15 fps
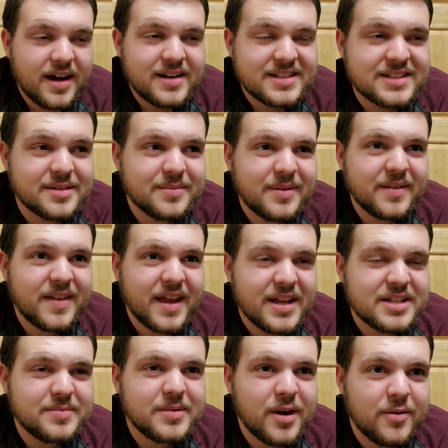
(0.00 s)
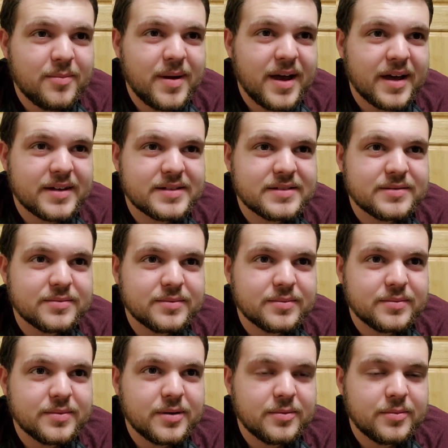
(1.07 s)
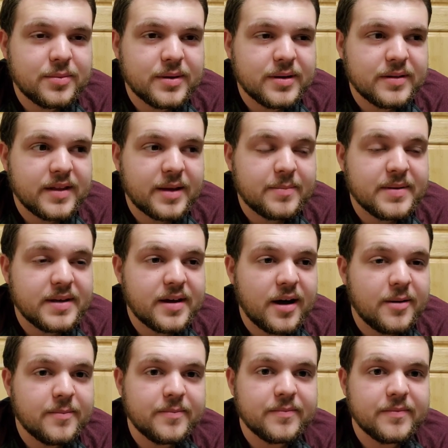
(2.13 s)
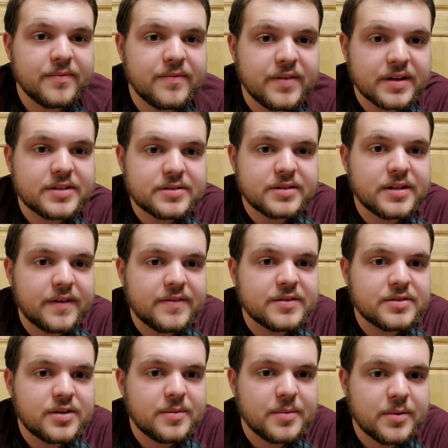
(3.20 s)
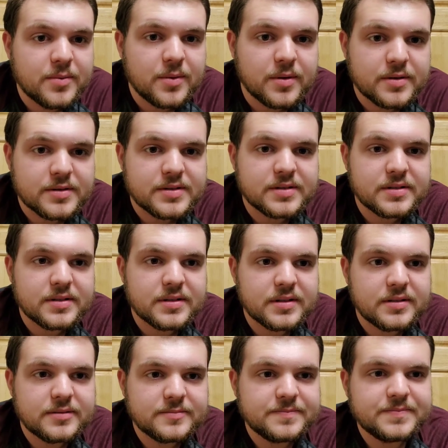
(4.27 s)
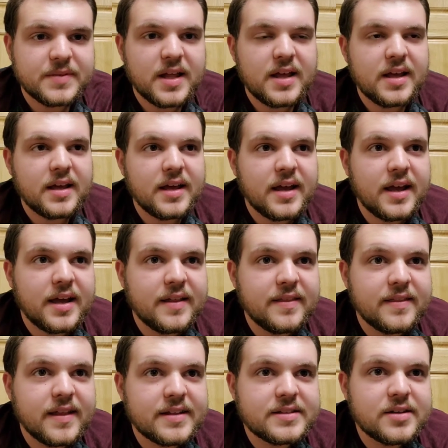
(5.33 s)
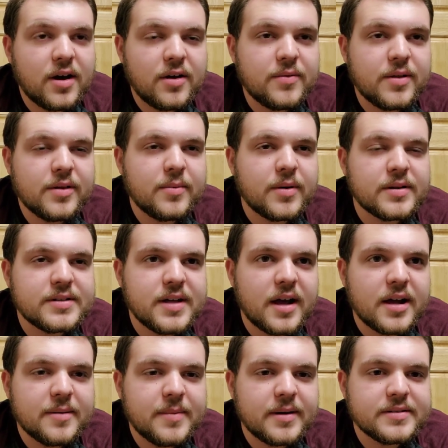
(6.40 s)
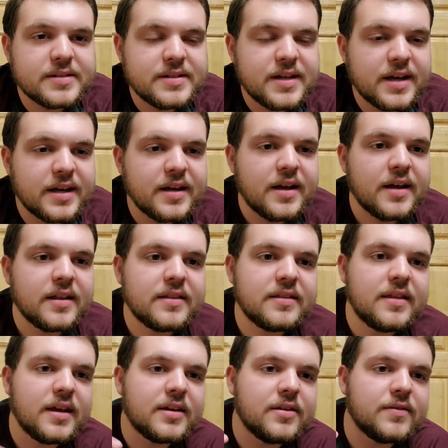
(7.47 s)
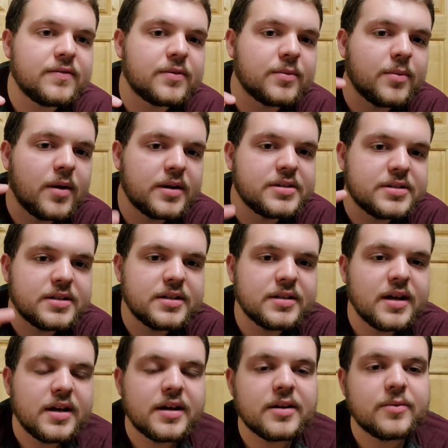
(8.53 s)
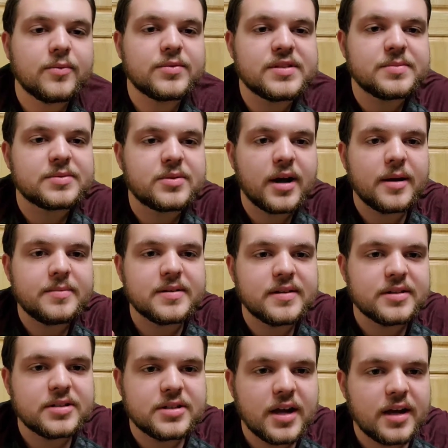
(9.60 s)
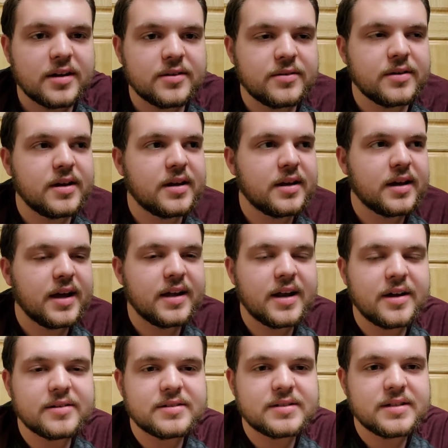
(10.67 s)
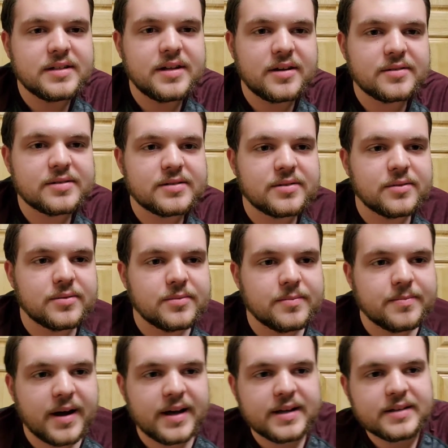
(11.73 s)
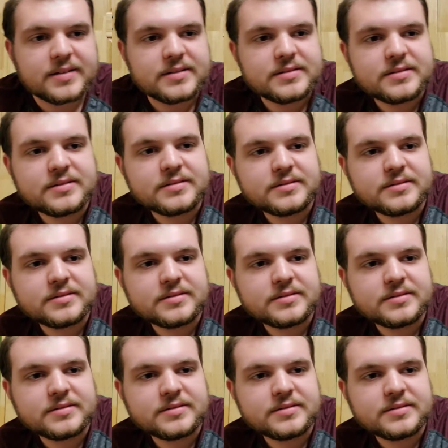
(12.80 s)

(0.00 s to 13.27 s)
I honestly believe the HBO Max will win, like become victory of the streaming wars. And that's all I really want to talk about today. Thank you for watching. Subscribe to the channel, and I'll see y'all soon. Bye.